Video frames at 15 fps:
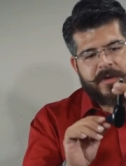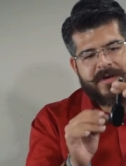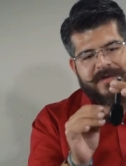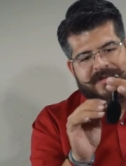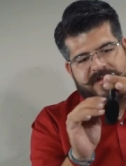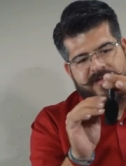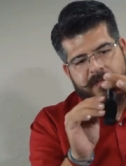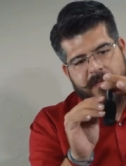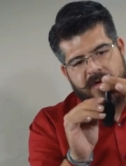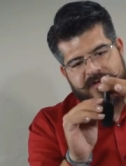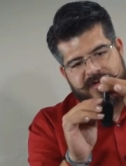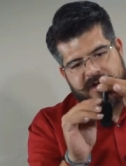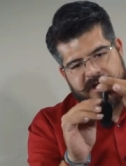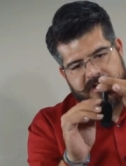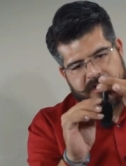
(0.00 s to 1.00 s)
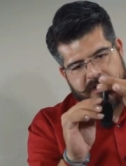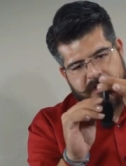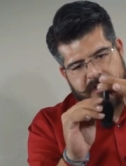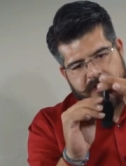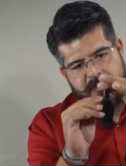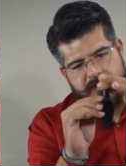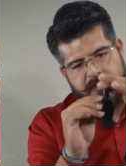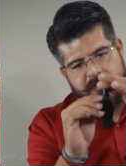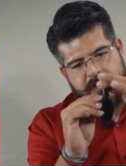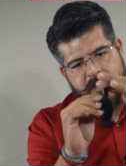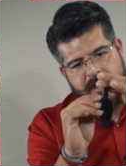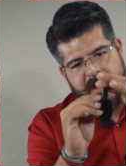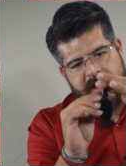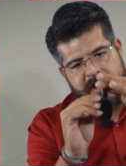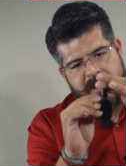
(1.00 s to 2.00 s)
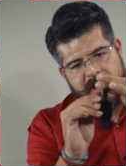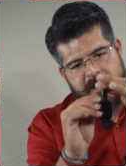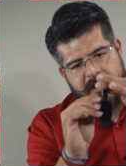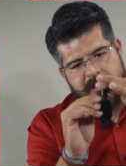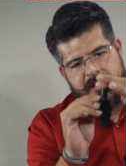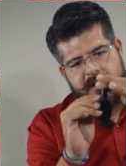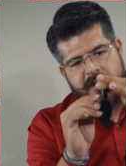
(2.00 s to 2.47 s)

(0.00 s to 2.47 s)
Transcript: is a small section right here.